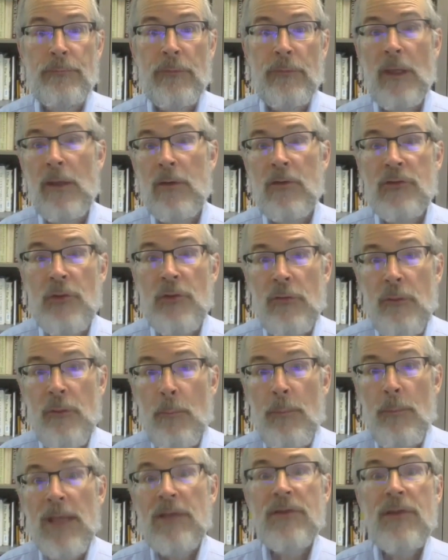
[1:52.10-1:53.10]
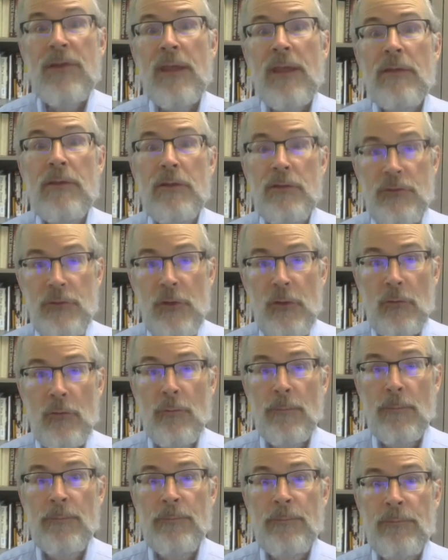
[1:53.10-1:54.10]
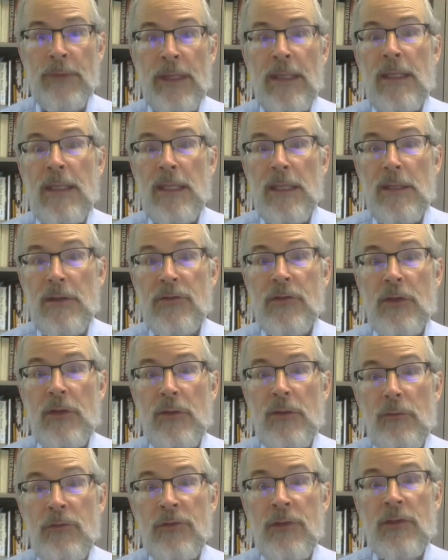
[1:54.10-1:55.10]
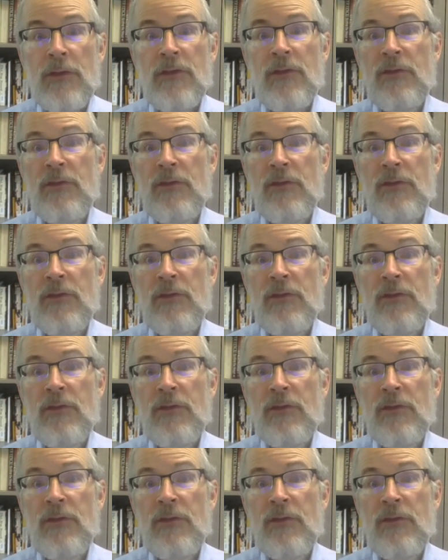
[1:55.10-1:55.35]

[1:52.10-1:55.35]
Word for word: So the best thing to do is to use this as an